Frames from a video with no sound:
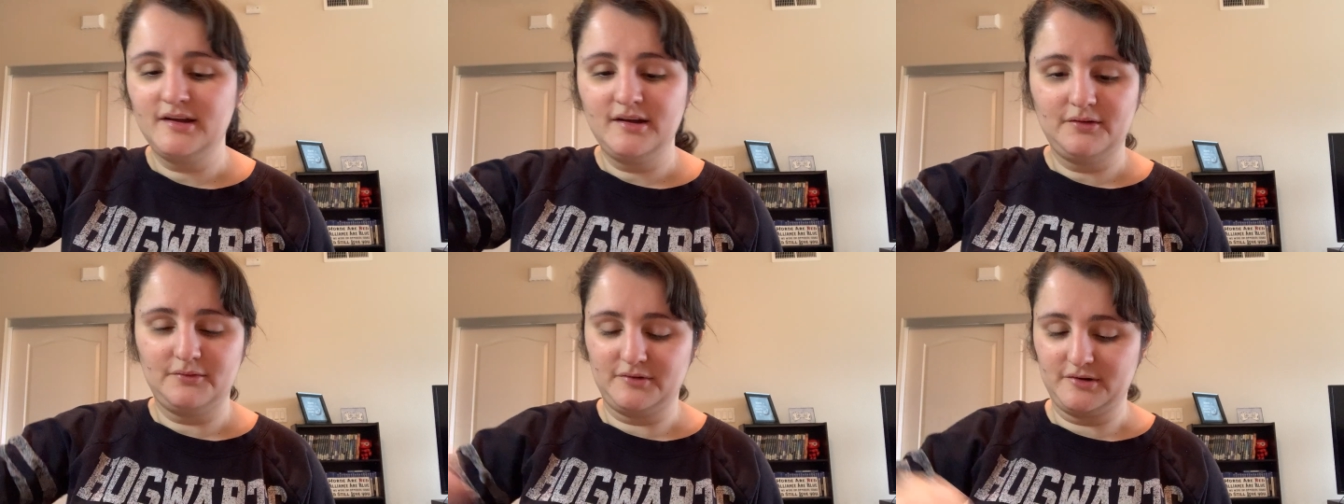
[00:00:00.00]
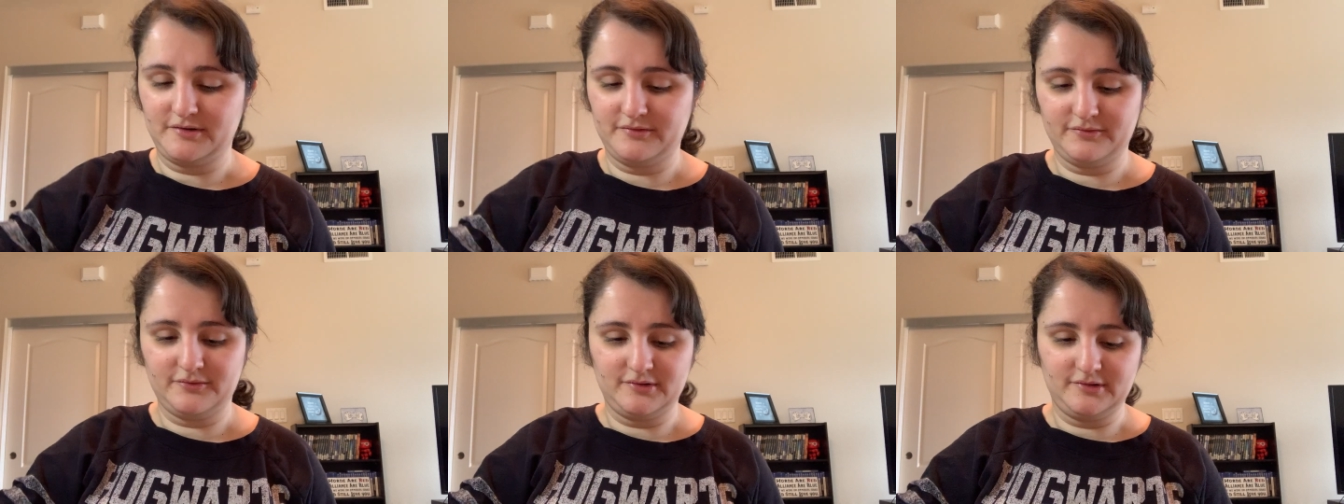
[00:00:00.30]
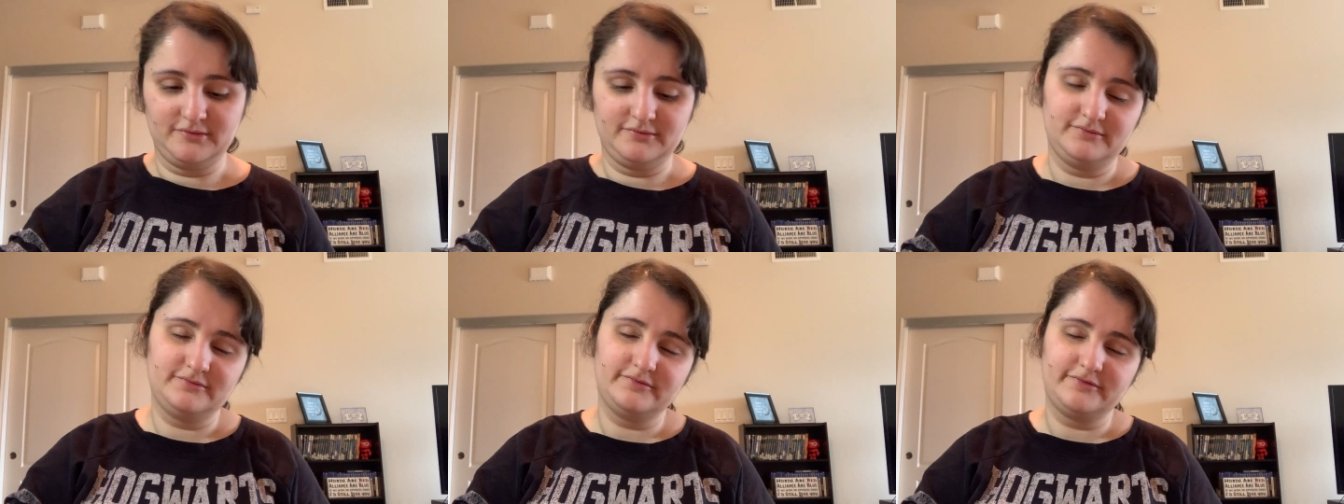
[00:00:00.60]
One of, well,
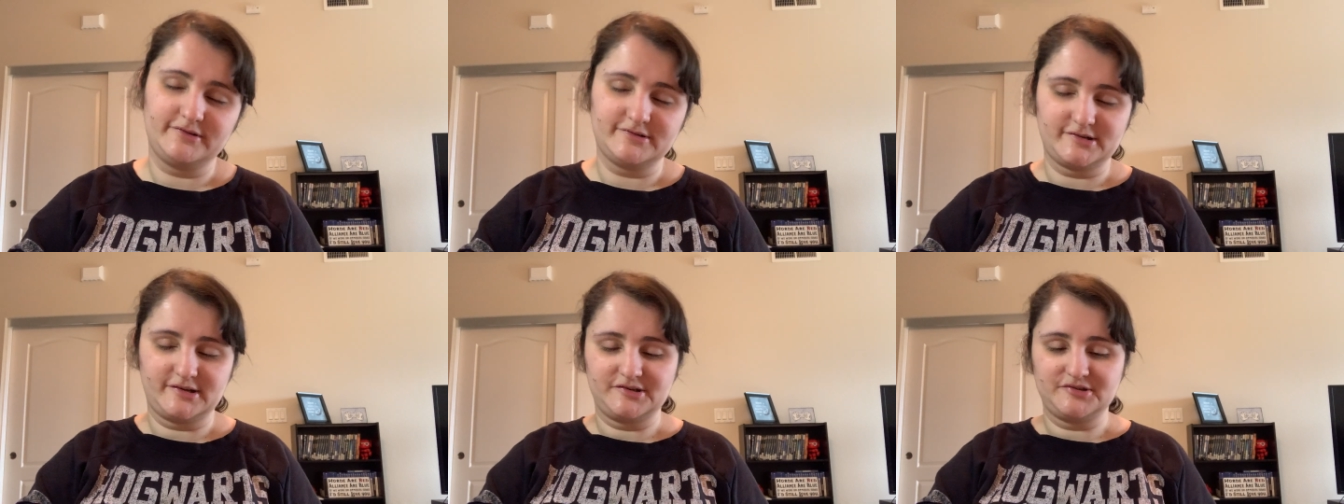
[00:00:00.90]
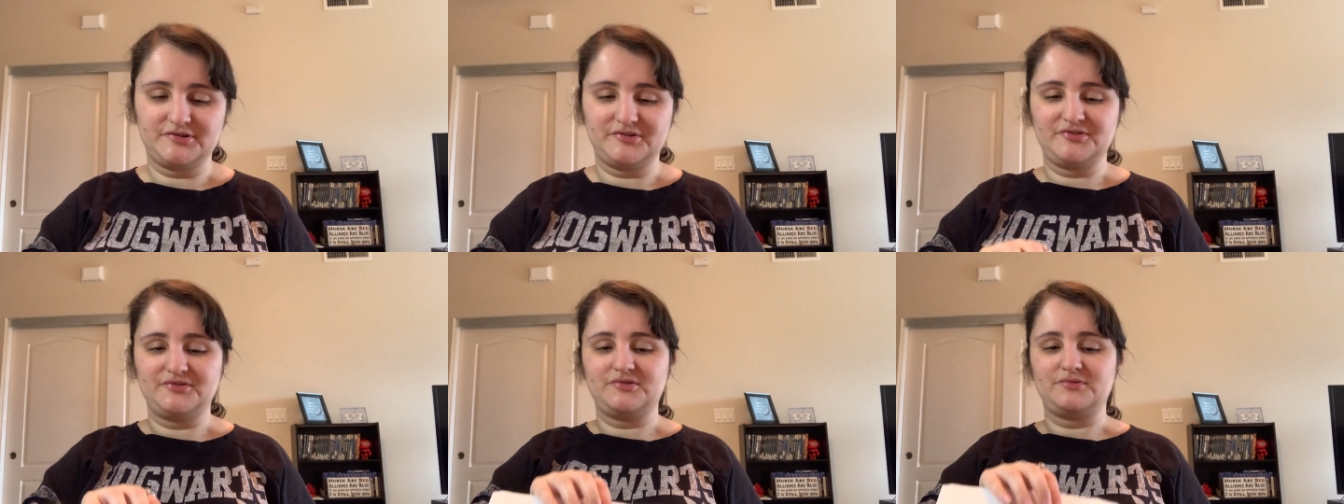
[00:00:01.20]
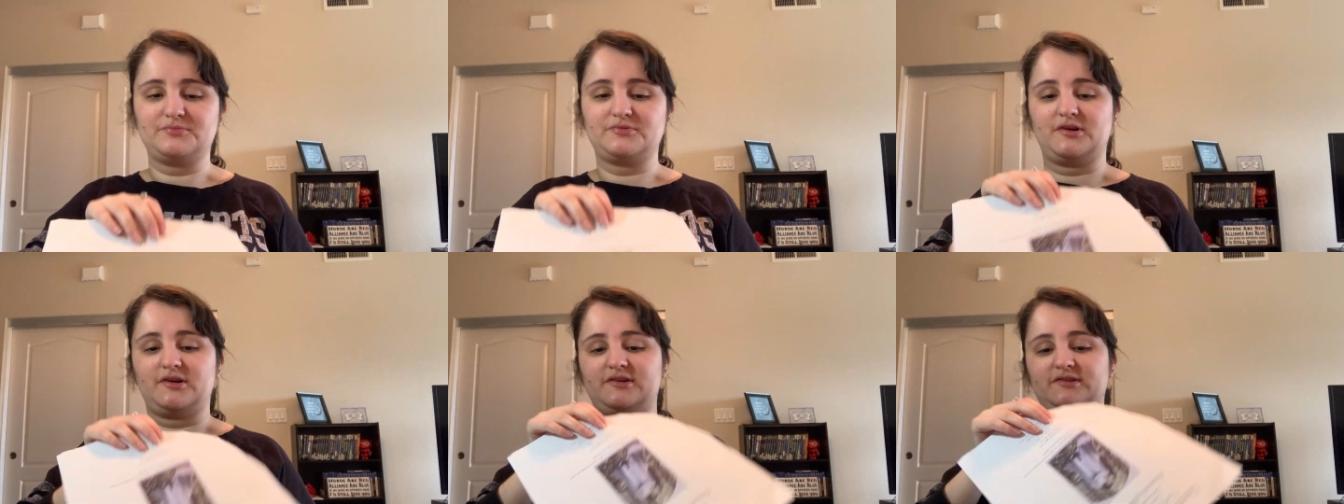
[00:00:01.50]
first I show you the
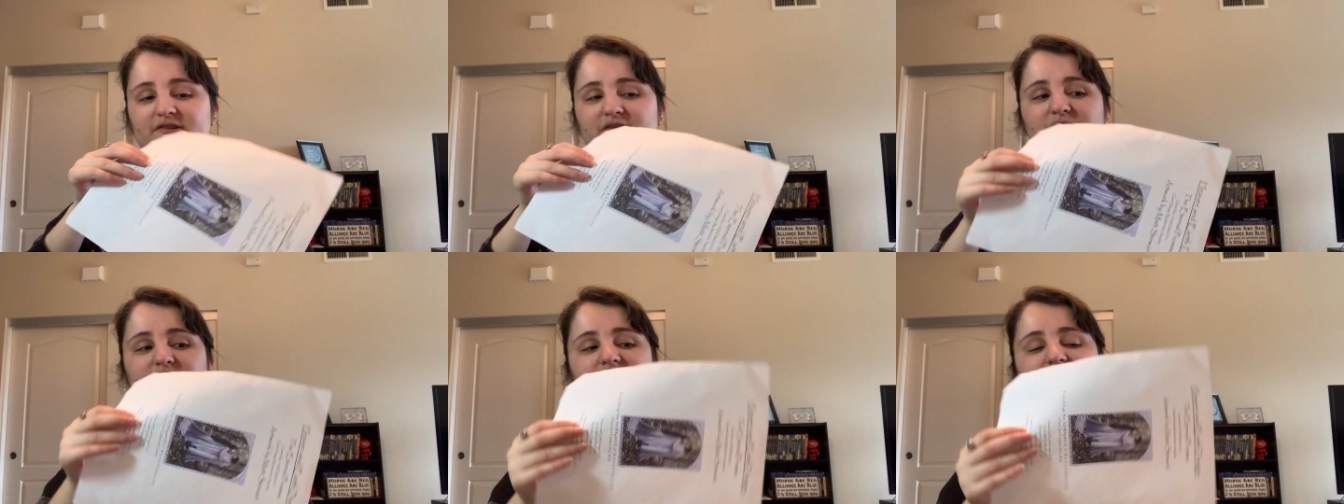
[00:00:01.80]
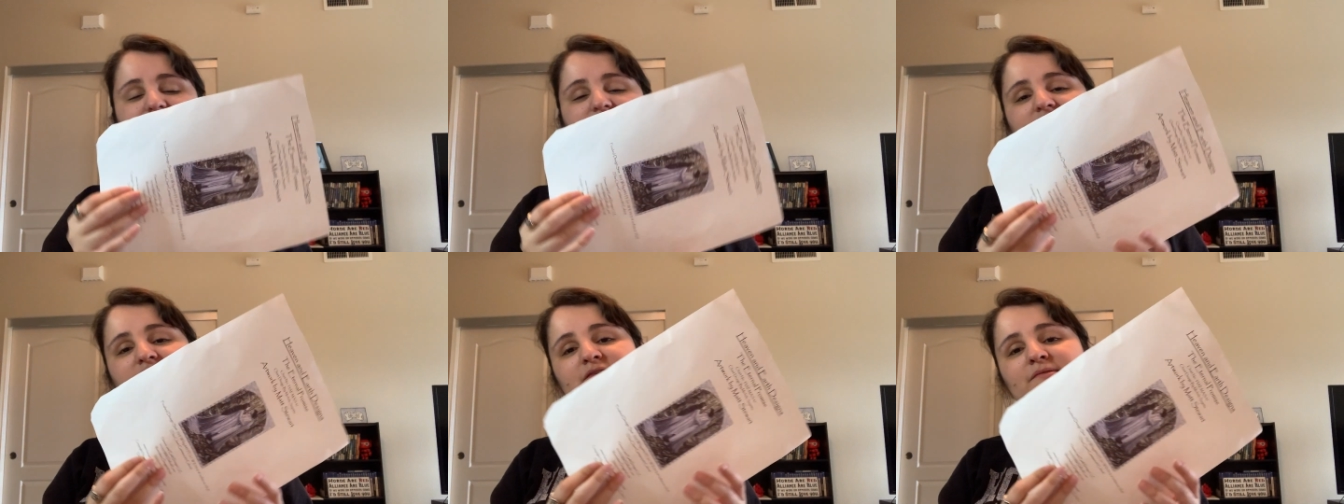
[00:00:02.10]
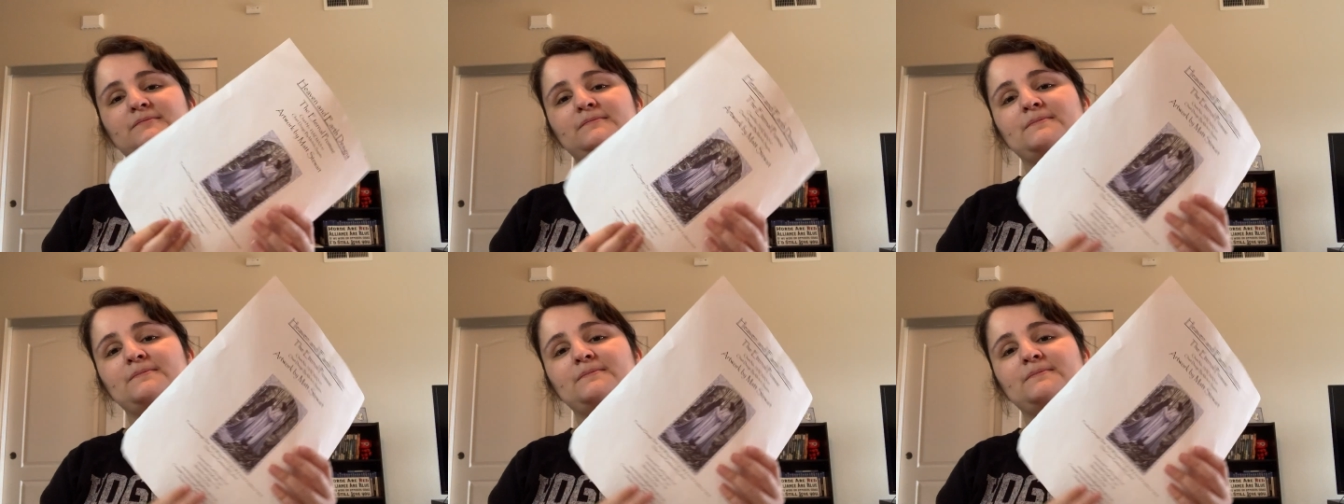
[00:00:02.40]
product image, right?